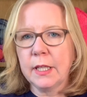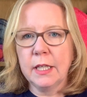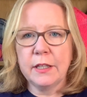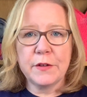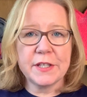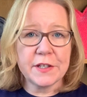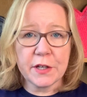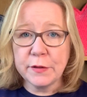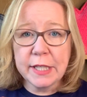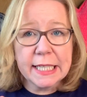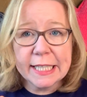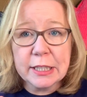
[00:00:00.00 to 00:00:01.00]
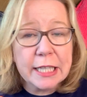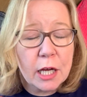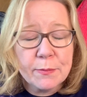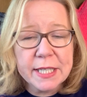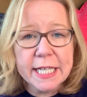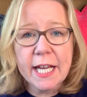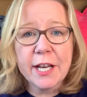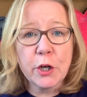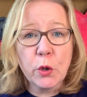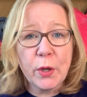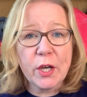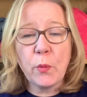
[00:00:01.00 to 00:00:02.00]
Now, this is only a little update and a
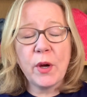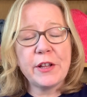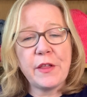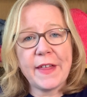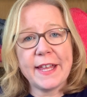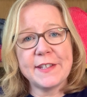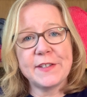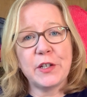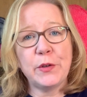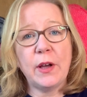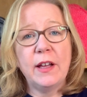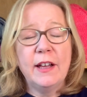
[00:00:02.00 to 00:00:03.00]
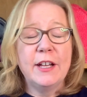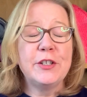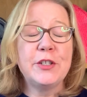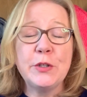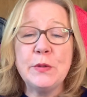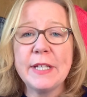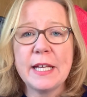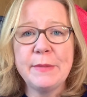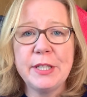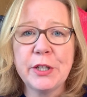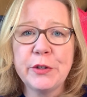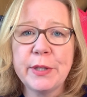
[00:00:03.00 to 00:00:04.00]
quick one at that, so Do let me
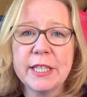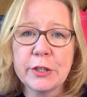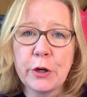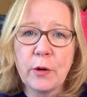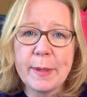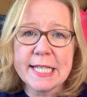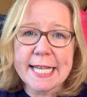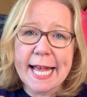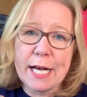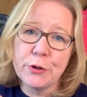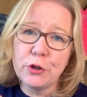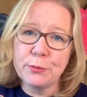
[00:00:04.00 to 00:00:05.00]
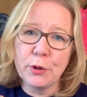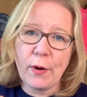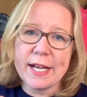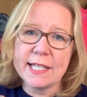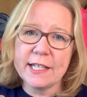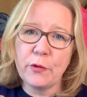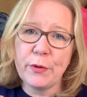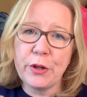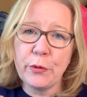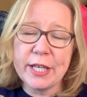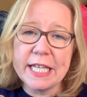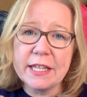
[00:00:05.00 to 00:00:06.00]
know in the comments how you're progressing with
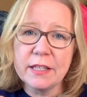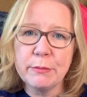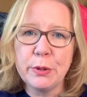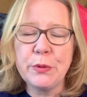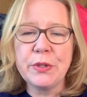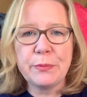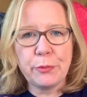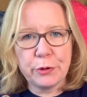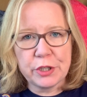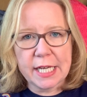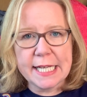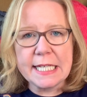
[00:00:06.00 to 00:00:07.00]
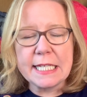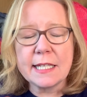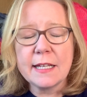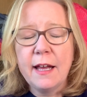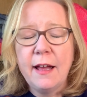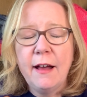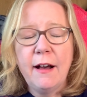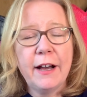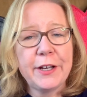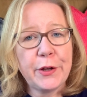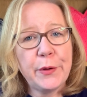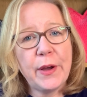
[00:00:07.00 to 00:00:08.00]
your In the Mood projects. I
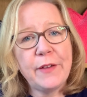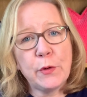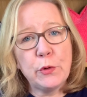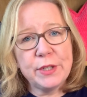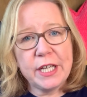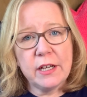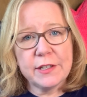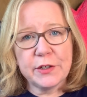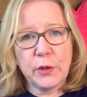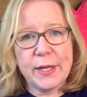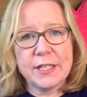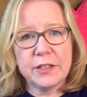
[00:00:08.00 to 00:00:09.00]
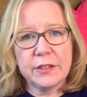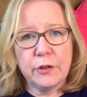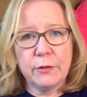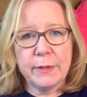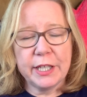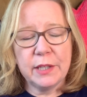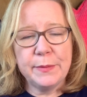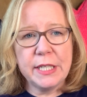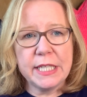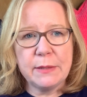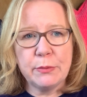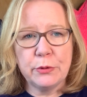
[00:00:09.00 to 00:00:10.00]
know I've already asked a question on my
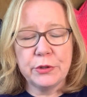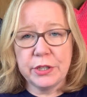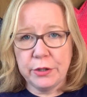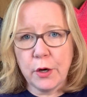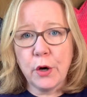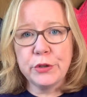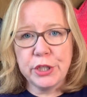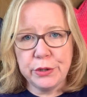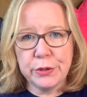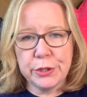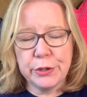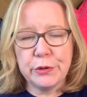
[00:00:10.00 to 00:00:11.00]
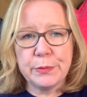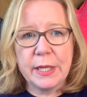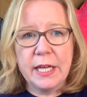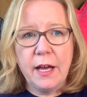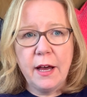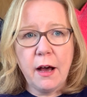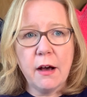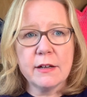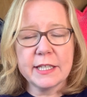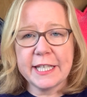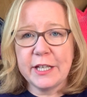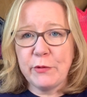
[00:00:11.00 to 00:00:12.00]
community board on YouTube
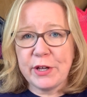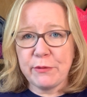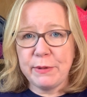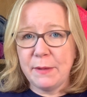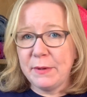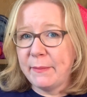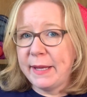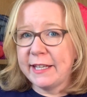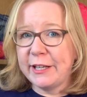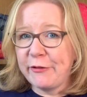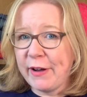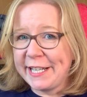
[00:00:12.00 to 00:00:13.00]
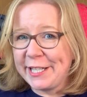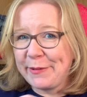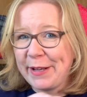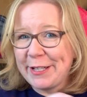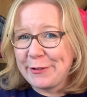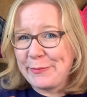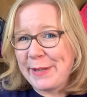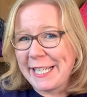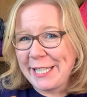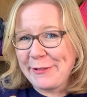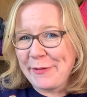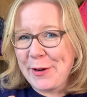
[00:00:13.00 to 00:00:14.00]
asking whether people are making granny squares or
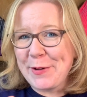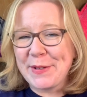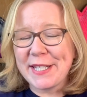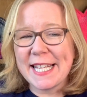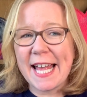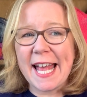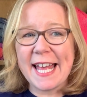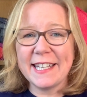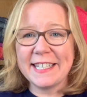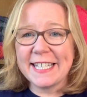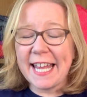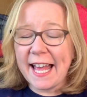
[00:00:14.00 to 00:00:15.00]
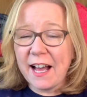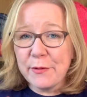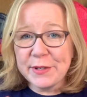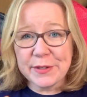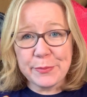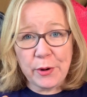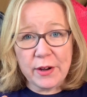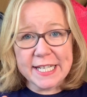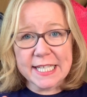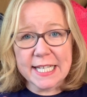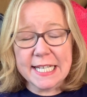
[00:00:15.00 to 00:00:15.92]
blanket rows, and I was surprised.